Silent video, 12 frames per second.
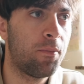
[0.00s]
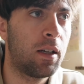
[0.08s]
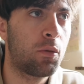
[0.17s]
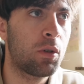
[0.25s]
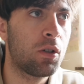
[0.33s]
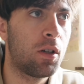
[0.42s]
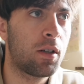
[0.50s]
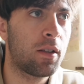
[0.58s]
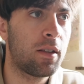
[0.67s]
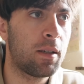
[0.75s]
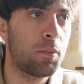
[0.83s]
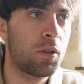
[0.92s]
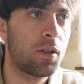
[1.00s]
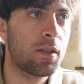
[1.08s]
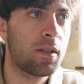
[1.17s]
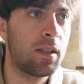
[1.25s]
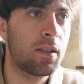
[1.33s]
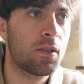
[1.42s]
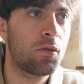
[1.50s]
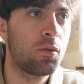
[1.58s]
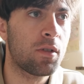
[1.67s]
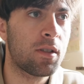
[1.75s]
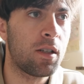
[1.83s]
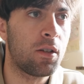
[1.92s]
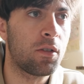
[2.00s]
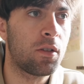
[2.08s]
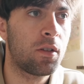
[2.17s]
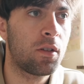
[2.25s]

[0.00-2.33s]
and recorded that because it has a cool sound.